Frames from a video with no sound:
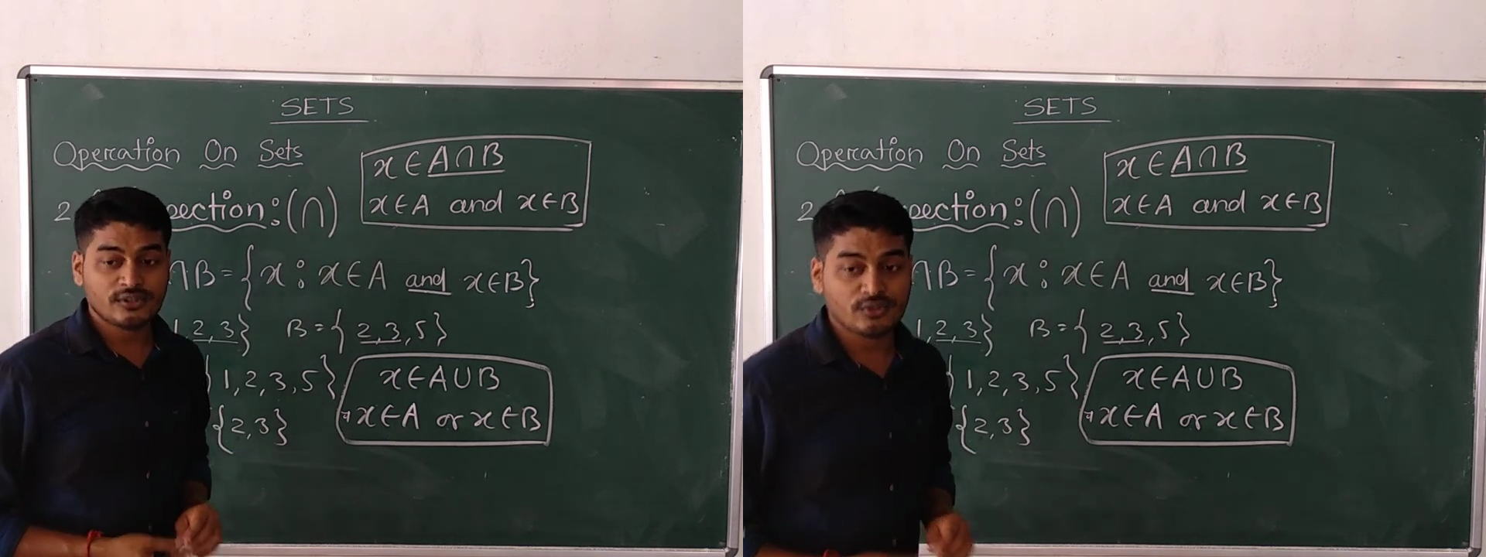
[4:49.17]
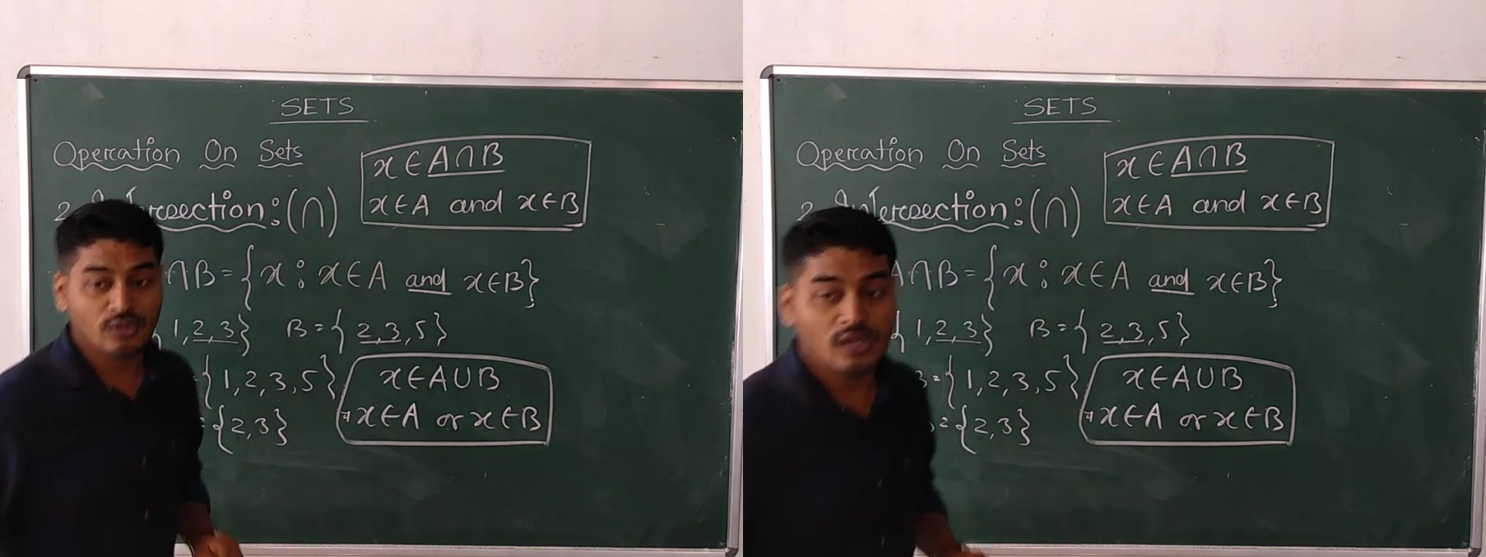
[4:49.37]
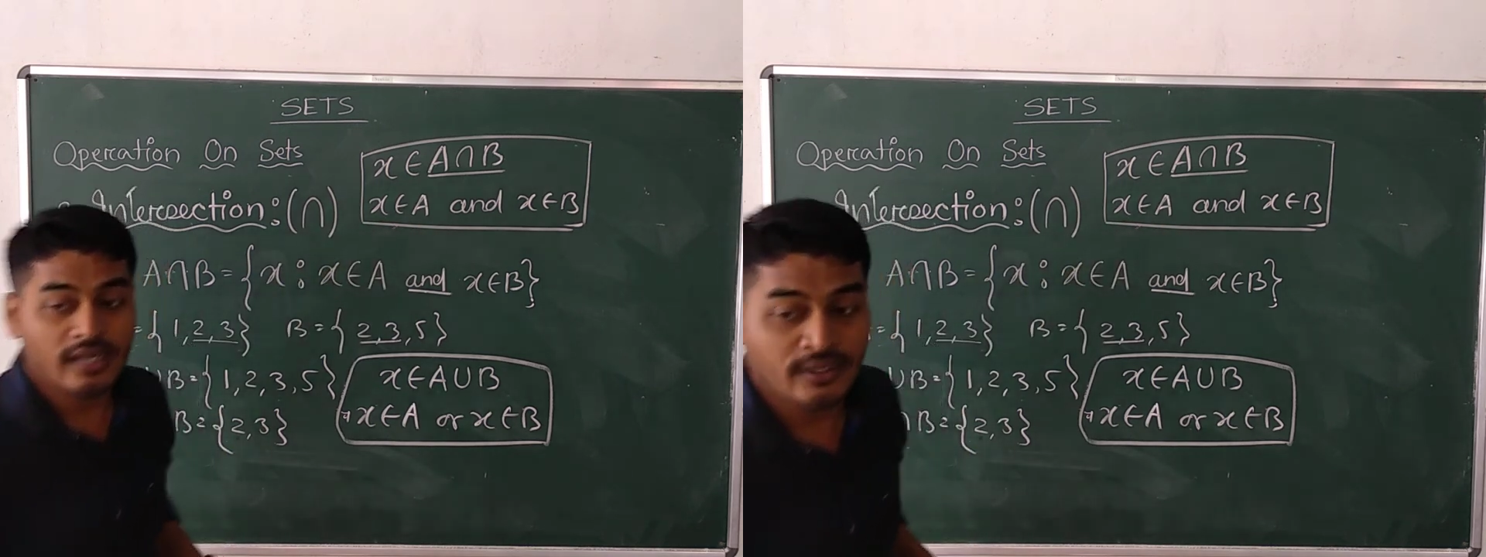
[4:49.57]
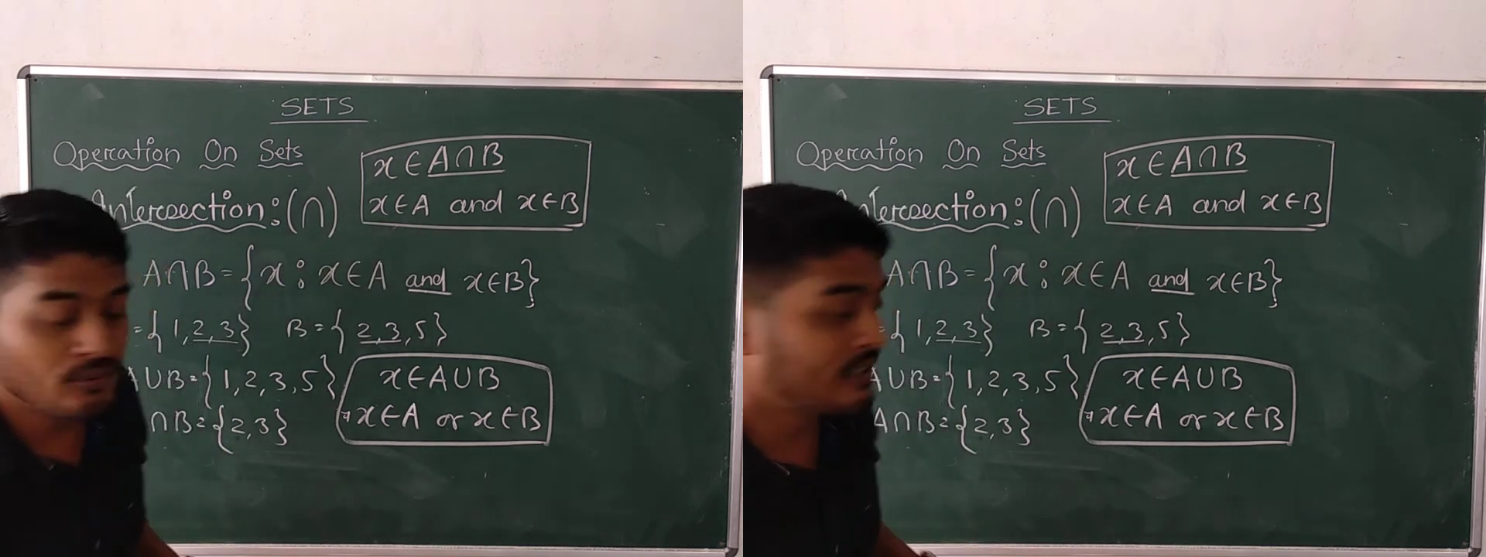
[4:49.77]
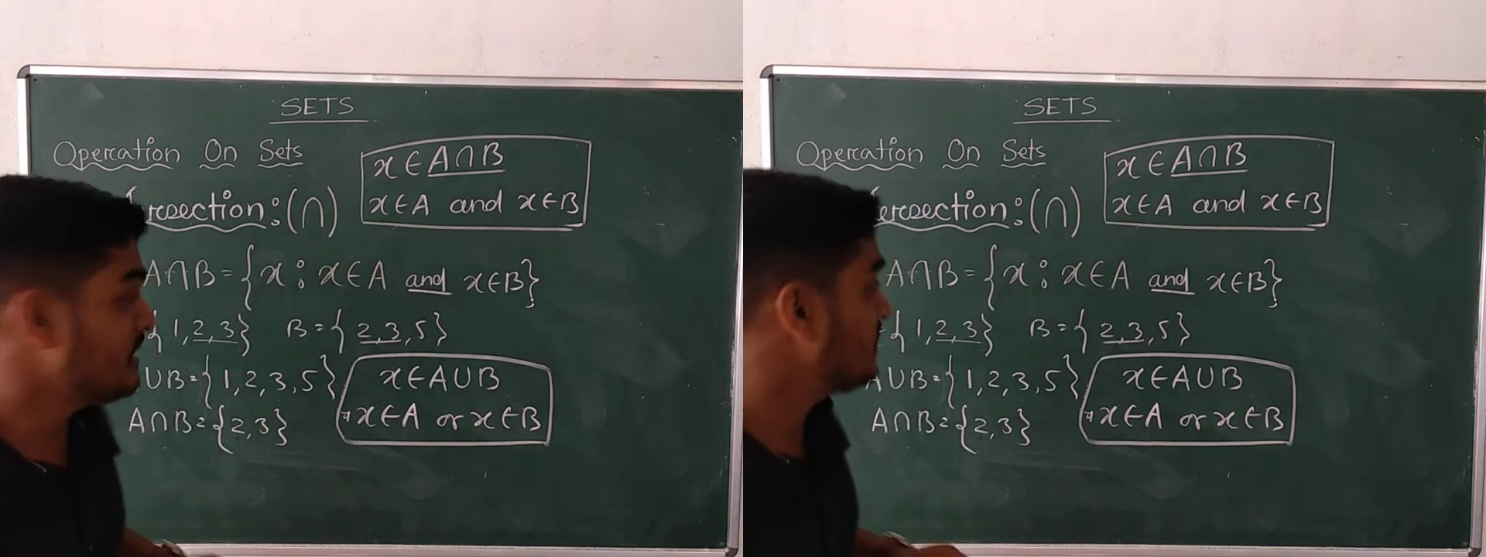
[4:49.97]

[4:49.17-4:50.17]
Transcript: role. And what is